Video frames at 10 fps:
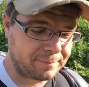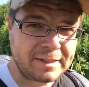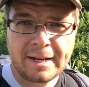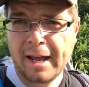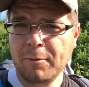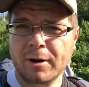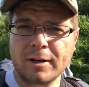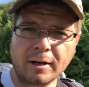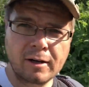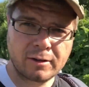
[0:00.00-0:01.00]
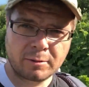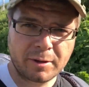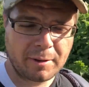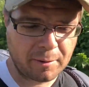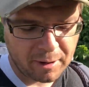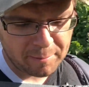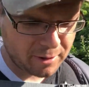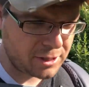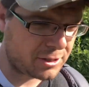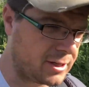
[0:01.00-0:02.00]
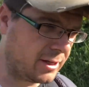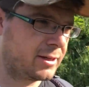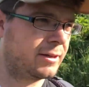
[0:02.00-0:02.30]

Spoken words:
Today we're going to talk a little bit about preparation.